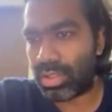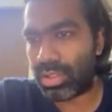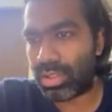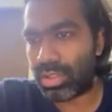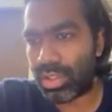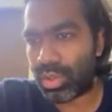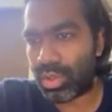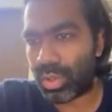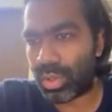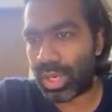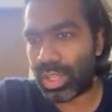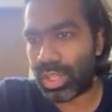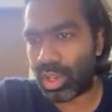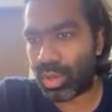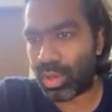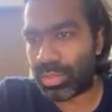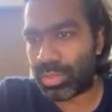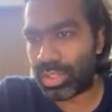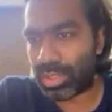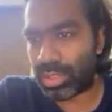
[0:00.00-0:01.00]
So what are the
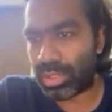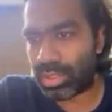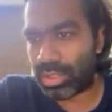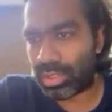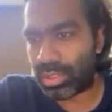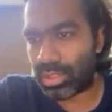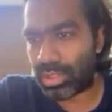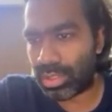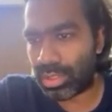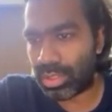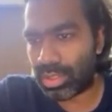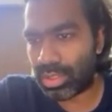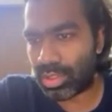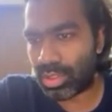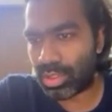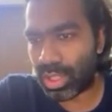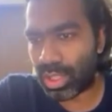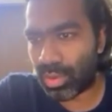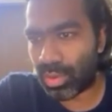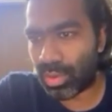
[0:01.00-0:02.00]
options? So
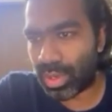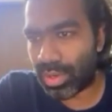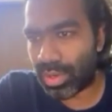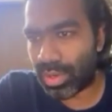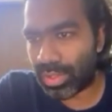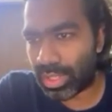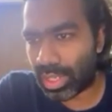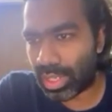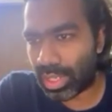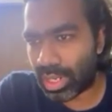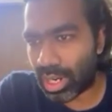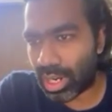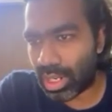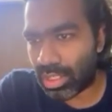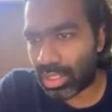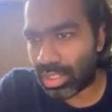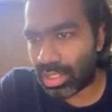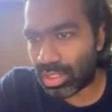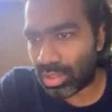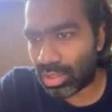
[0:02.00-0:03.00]
there were with
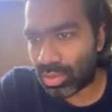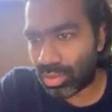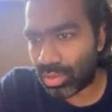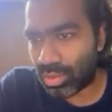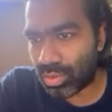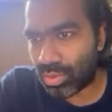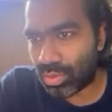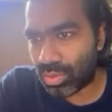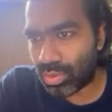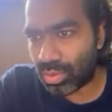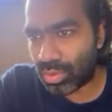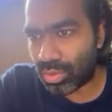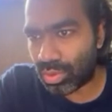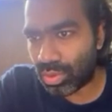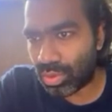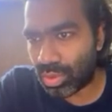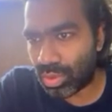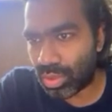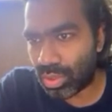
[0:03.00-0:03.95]
regards to...